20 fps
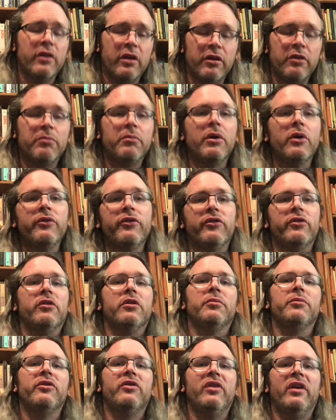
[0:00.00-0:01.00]
Under most
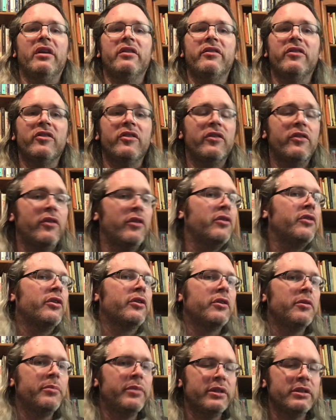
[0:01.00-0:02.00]
circumstances, it's the
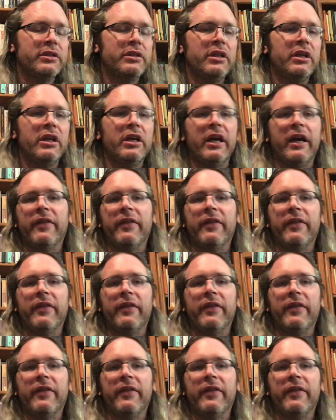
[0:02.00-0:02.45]
durability